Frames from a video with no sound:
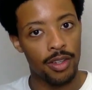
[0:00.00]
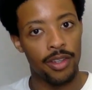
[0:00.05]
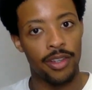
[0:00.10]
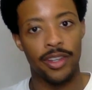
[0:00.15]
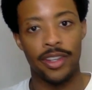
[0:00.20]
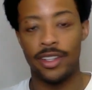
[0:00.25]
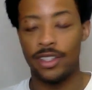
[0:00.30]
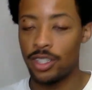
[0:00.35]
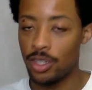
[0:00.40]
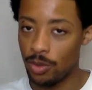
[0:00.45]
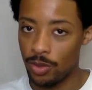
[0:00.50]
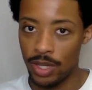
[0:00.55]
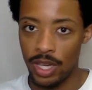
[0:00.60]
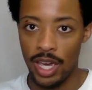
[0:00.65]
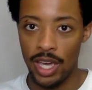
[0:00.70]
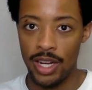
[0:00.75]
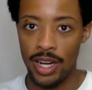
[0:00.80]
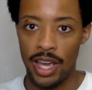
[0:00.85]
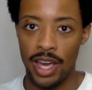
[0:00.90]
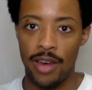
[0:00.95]
It's
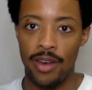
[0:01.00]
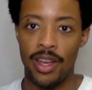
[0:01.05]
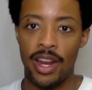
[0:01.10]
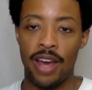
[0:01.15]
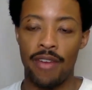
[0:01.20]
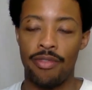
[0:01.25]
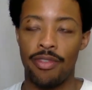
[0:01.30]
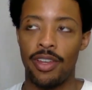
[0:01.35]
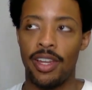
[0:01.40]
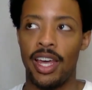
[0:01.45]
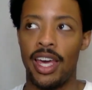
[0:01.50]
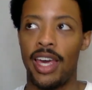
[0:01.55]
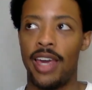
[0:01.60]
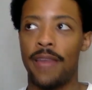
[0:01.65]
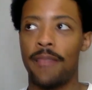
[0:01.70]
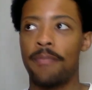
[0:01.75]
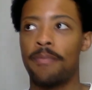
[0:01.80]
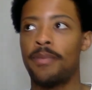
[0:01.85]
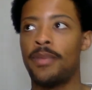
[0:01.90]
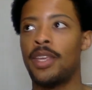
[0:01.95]
okay now. And I feel like